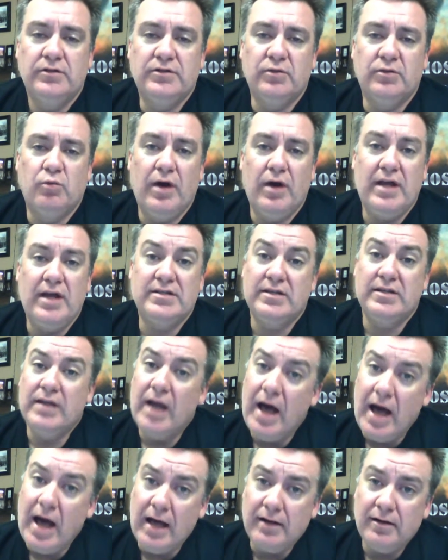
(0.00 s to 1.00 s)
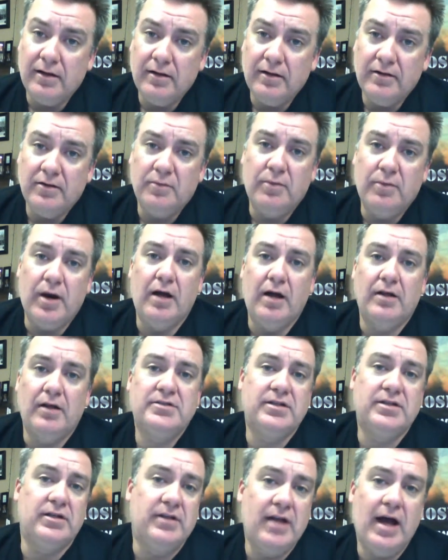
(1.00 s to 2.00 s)
some ways not to
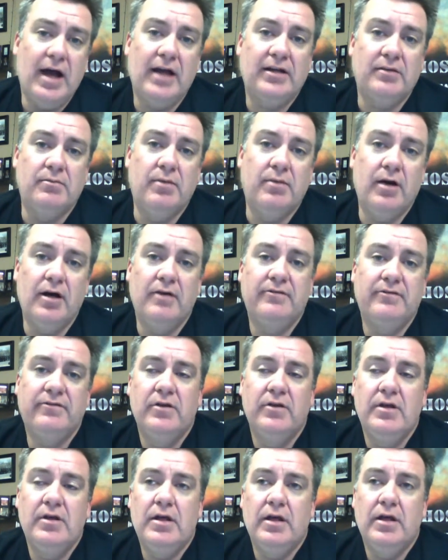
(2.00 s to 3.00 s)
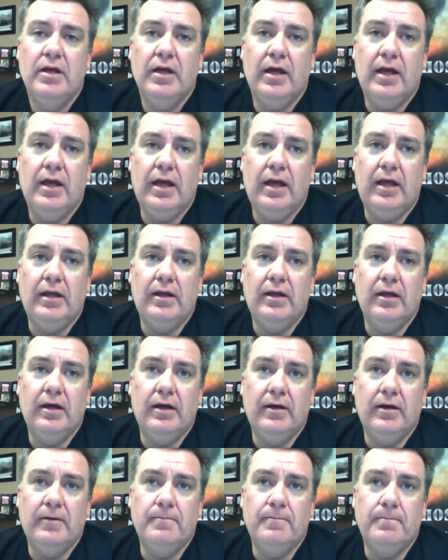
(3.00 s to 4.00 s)
polish and not to buff, and
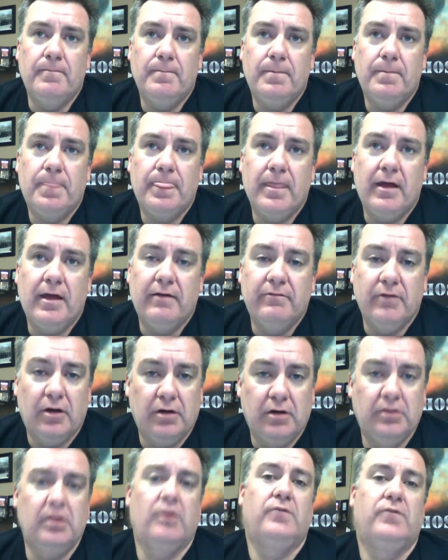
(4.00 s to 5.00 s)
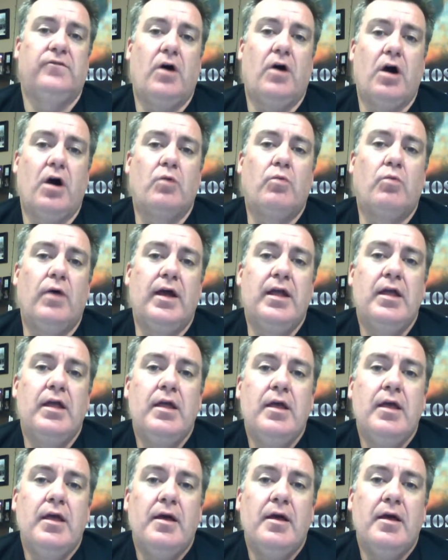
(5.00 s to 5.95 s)
um, I've learned those the hard way.